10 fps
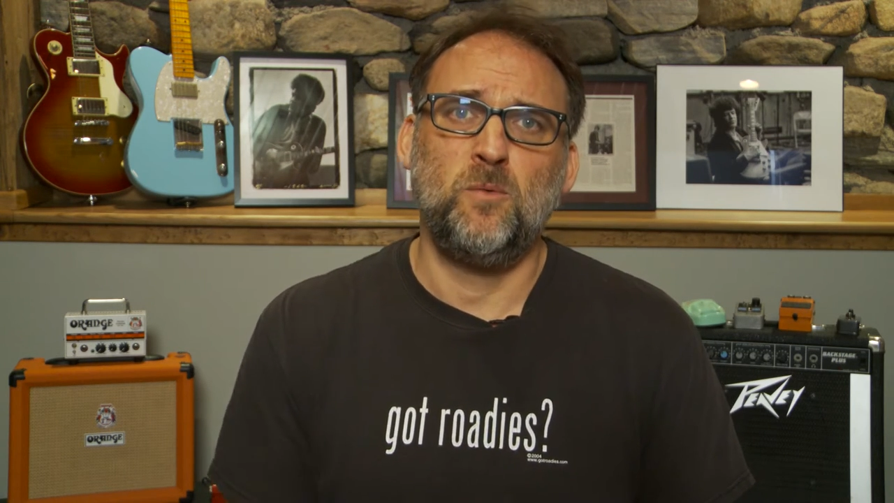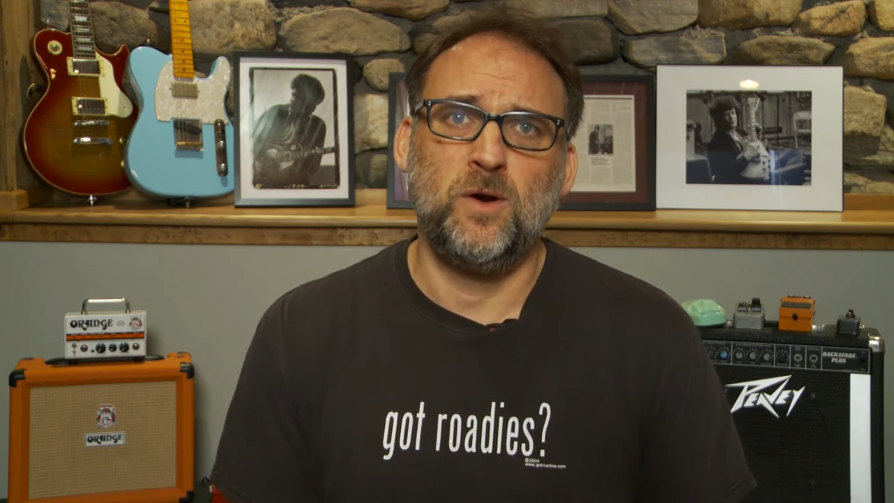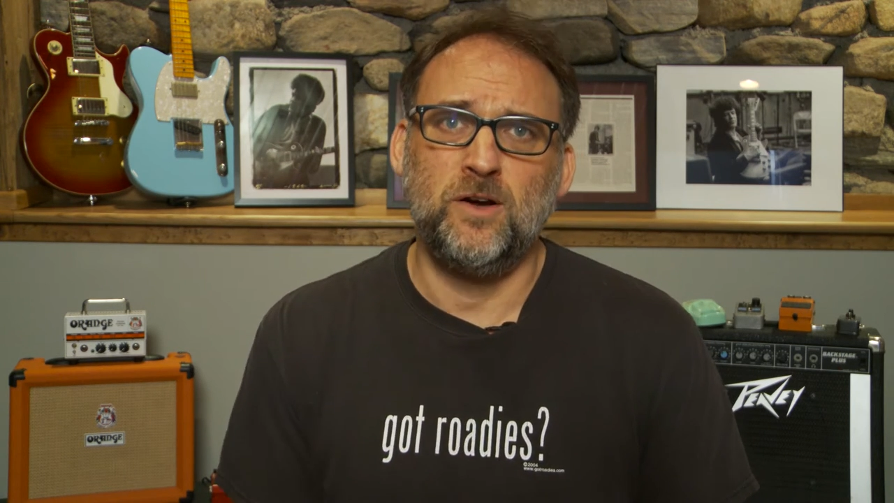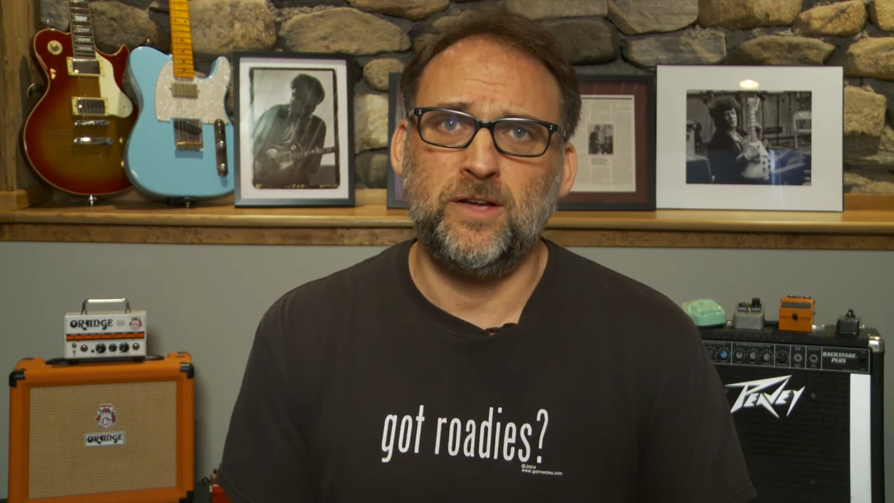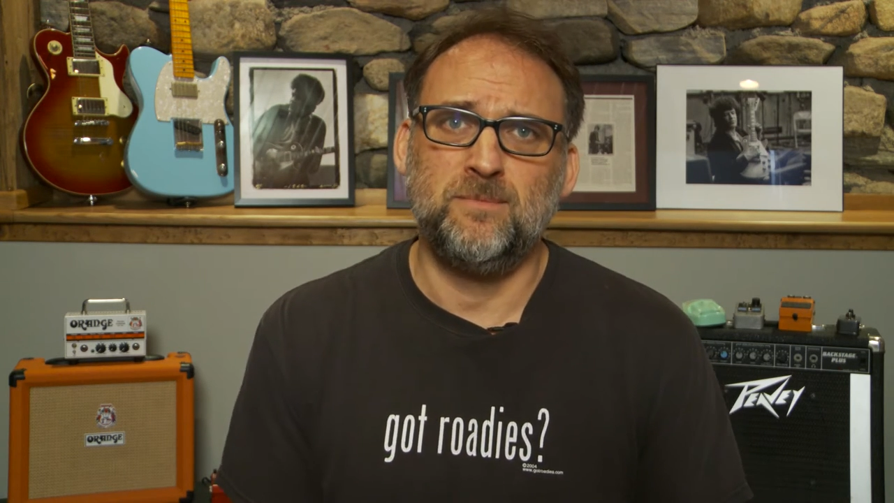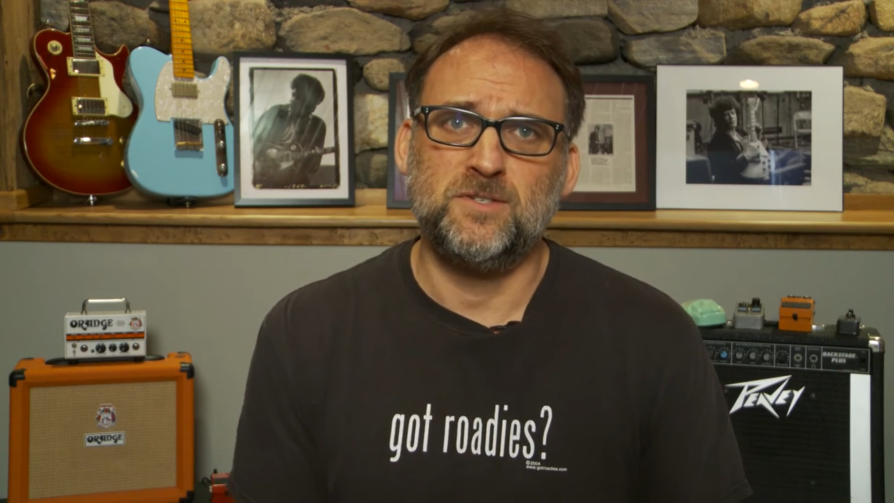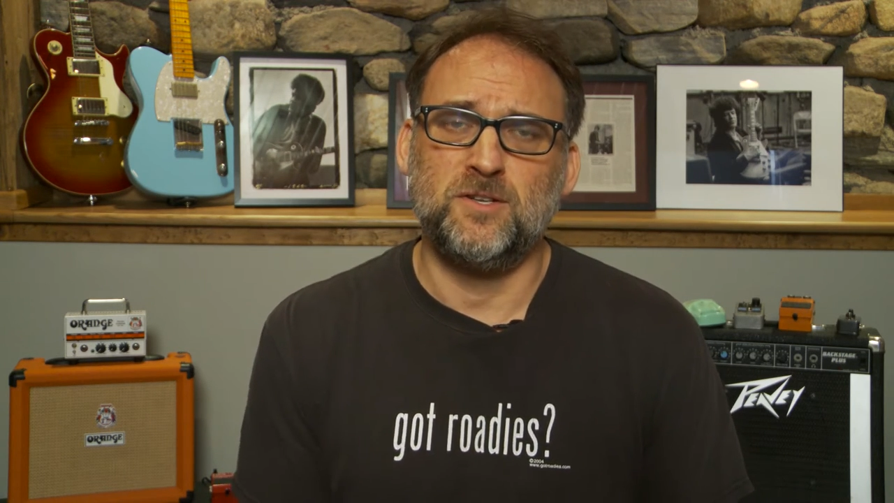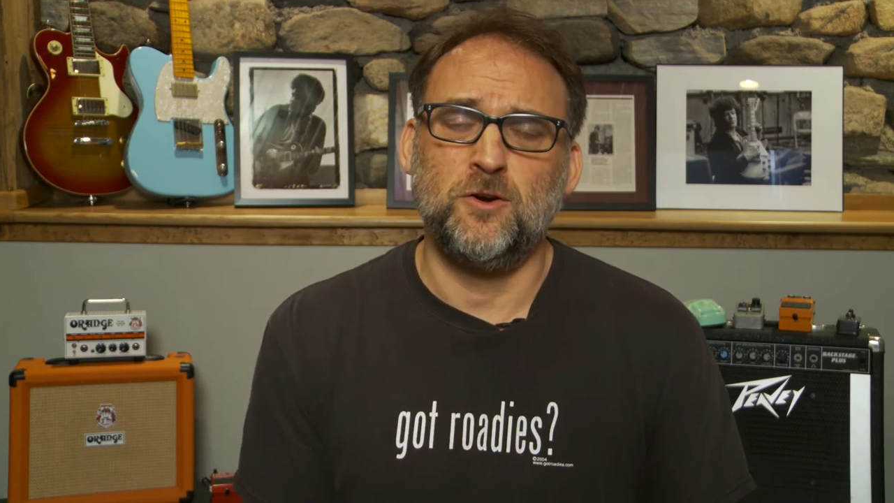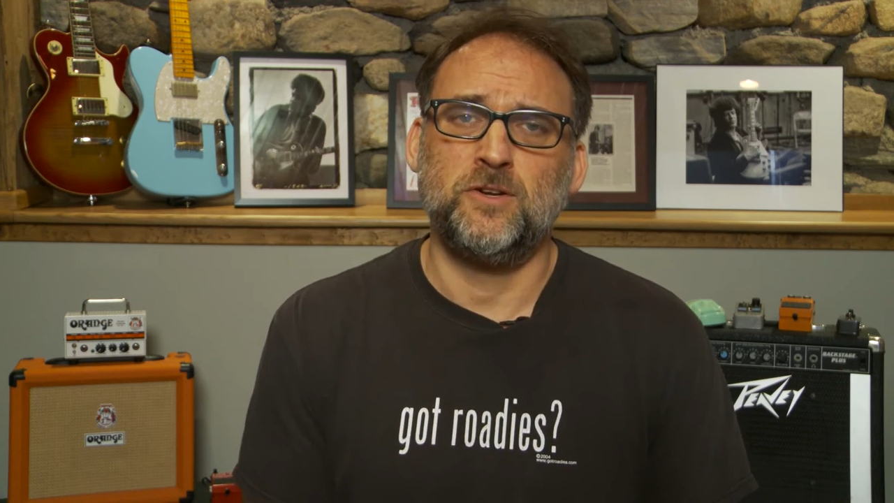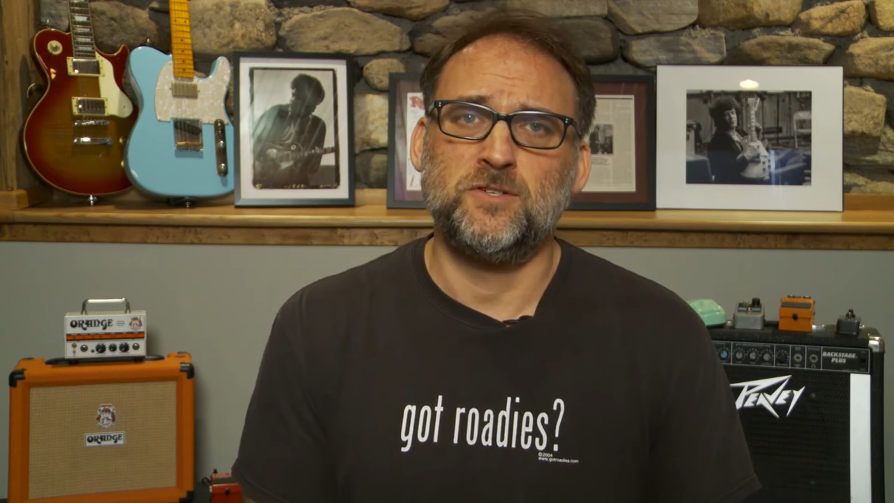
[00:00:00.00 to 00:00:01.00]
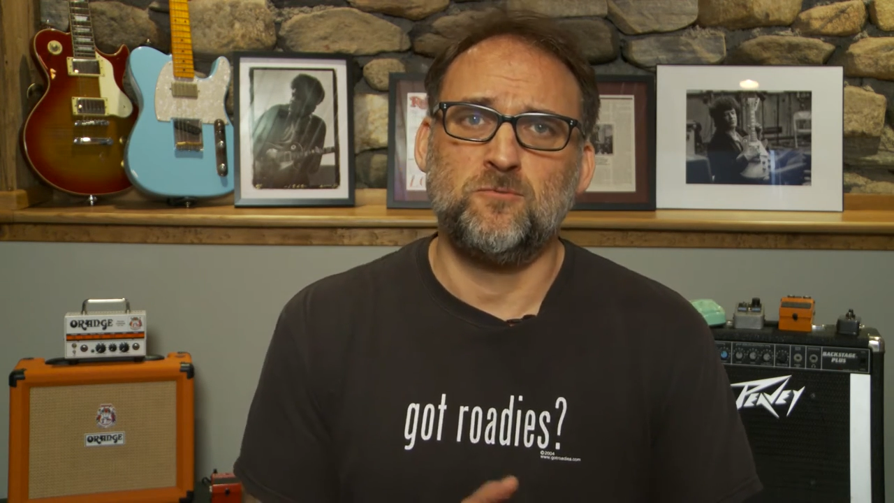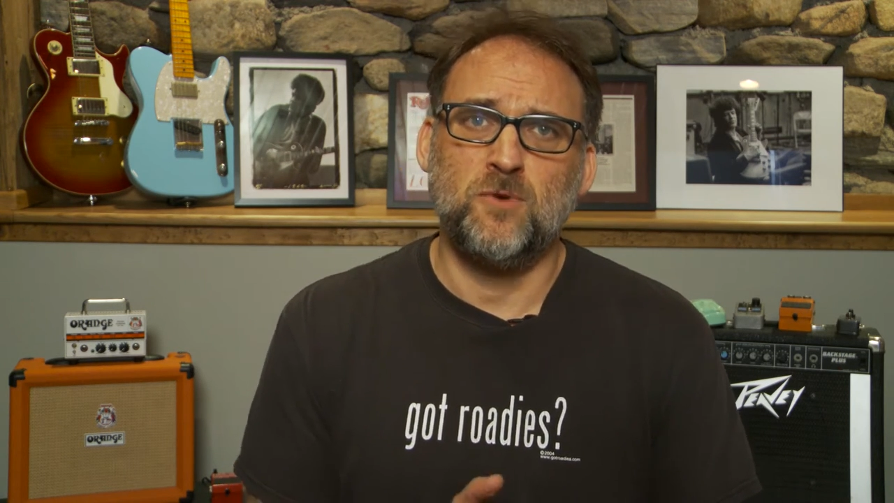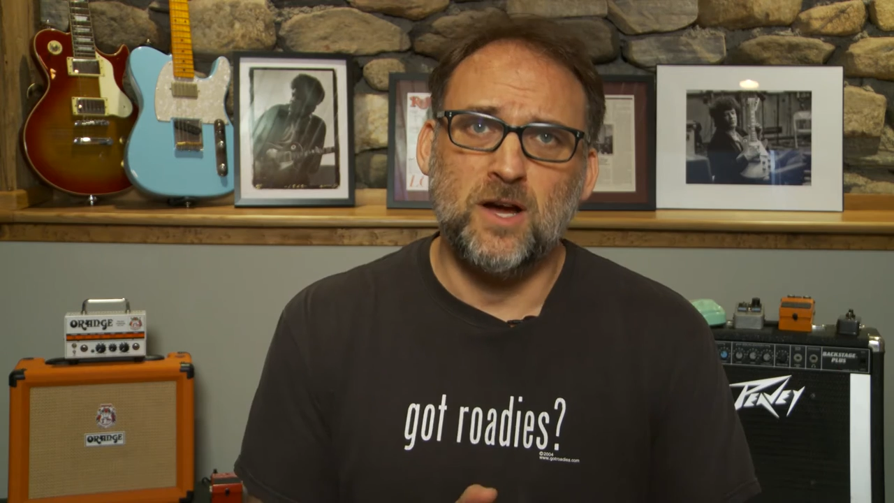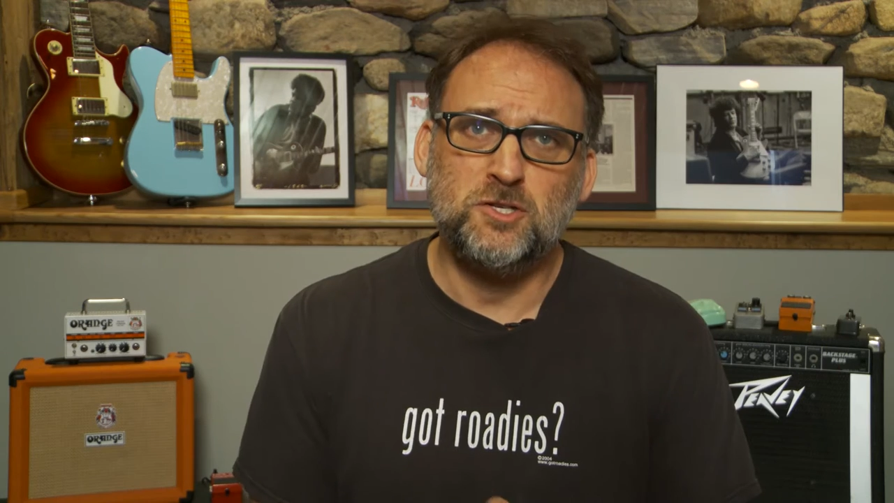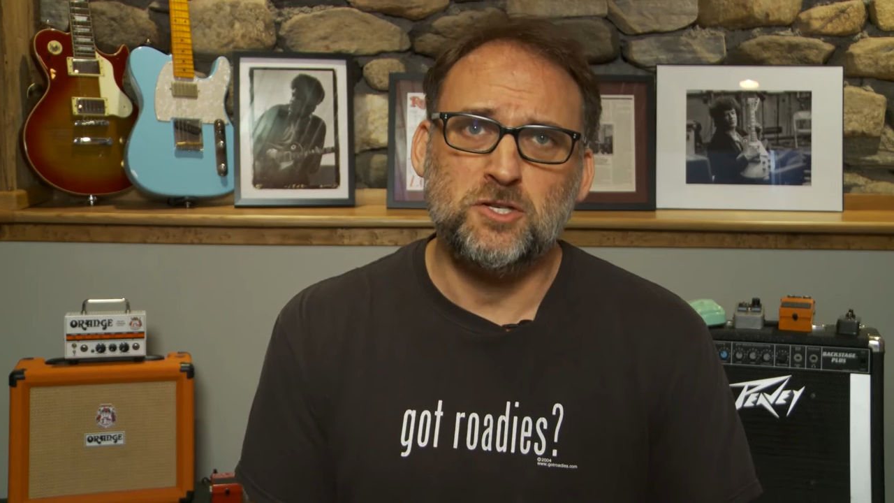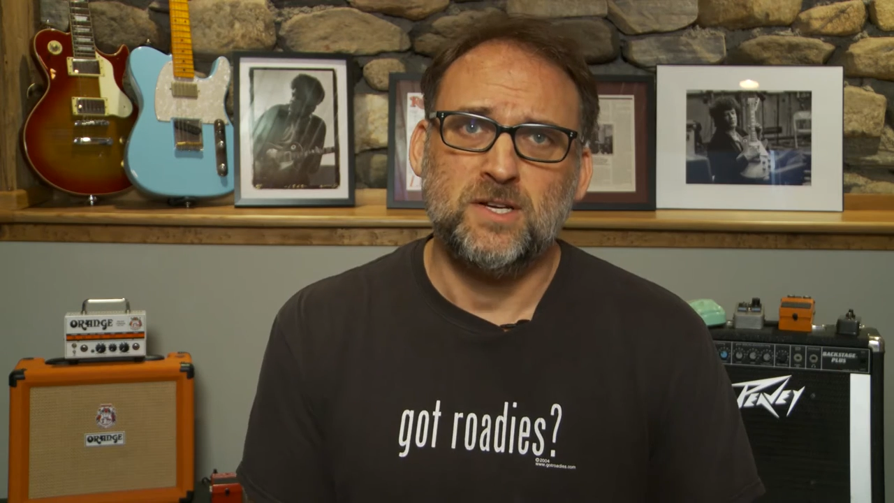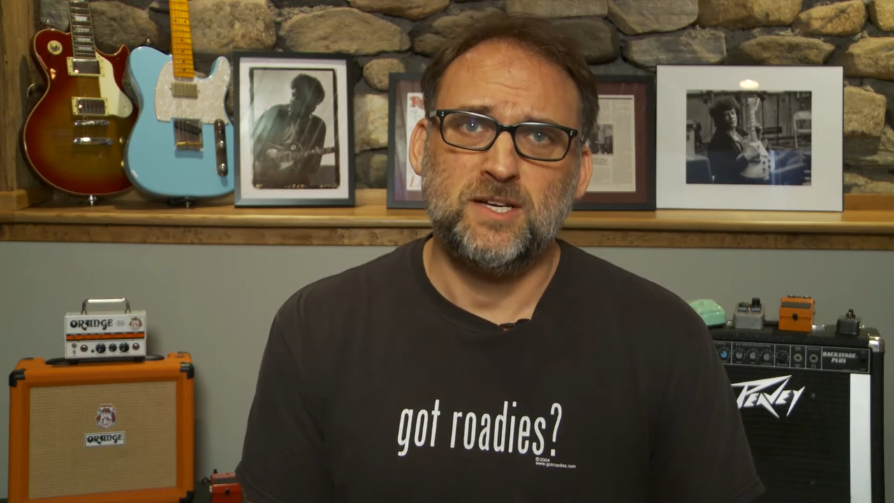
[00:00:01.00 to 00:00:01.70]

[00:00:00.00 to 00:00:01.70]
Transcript: Williams and Otis Rush,